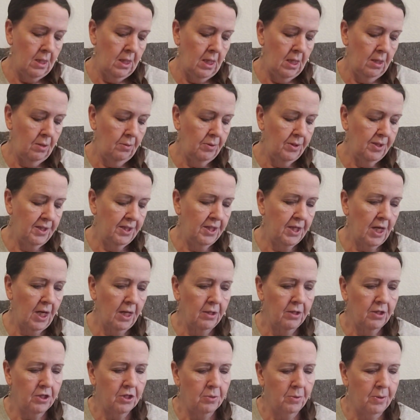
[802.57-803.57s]
It was
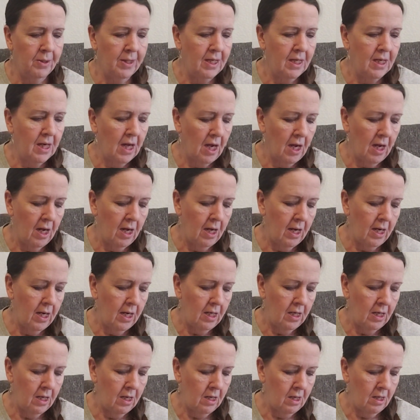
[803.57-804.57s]

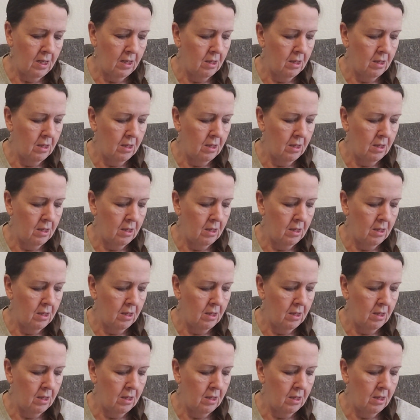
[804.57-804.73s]
$1.29.